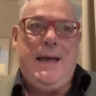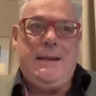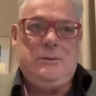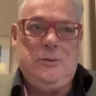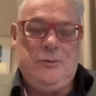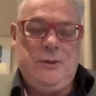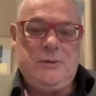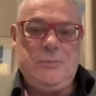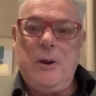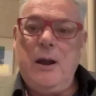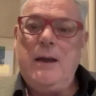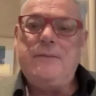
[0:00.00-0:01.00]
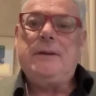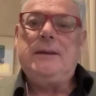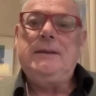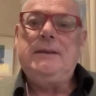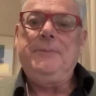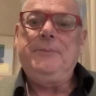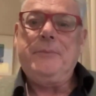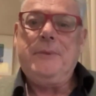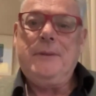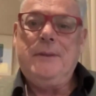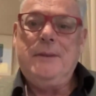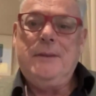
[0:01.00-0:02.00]
do things privately,
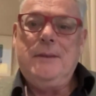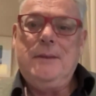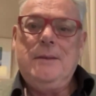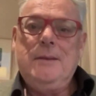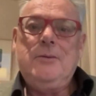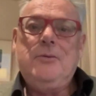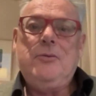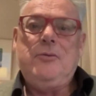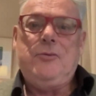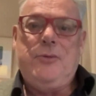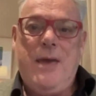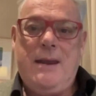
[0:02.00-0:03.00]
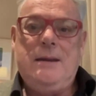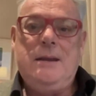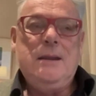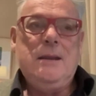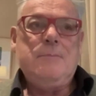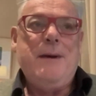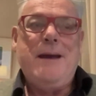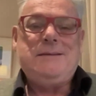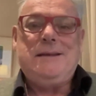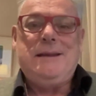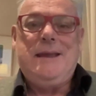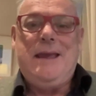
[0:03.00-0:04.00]
then
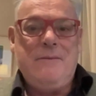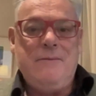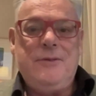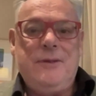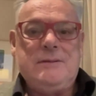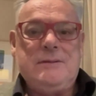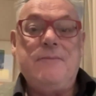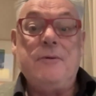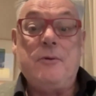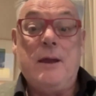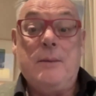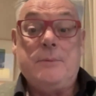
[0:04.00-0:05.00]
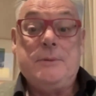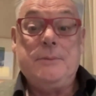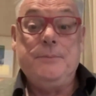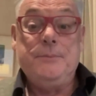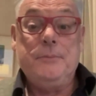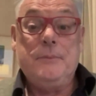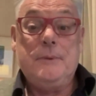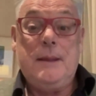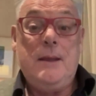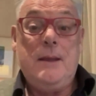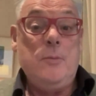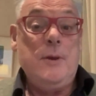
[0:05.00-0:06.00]
basically everything's up for grabs
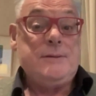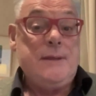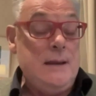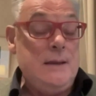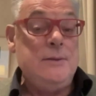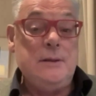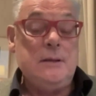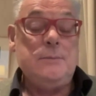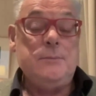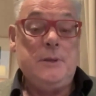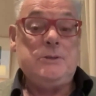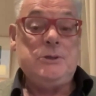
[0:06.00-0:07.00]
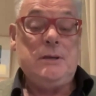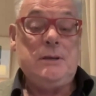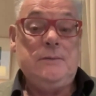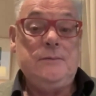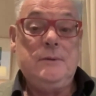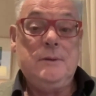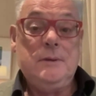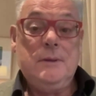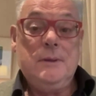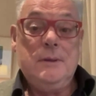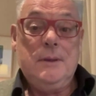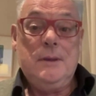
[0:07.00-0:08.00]
and almost anything can be achieved.
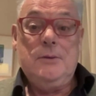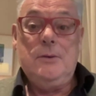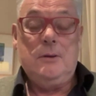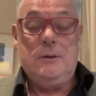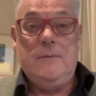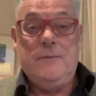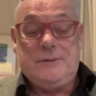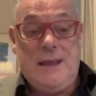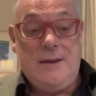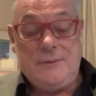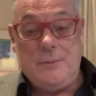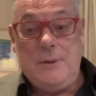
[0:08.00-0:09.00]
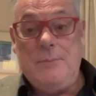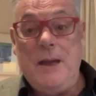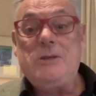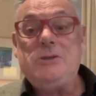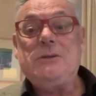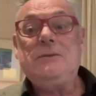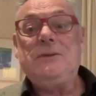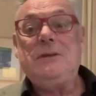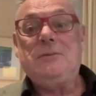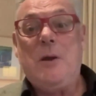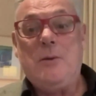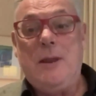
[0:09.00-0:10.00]
You obviously have to be patient.
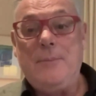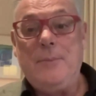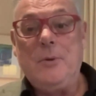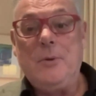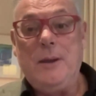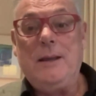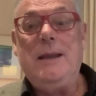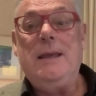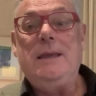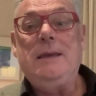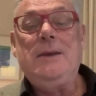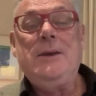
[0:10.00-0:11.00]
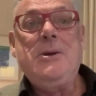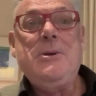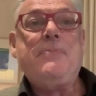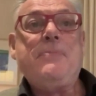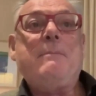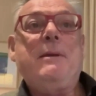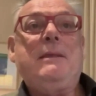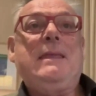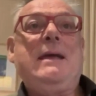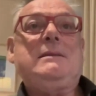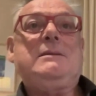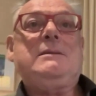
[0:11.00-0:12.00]
Things won't happen quickly, but
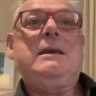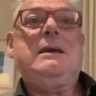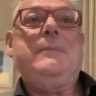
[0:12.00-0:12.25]
it's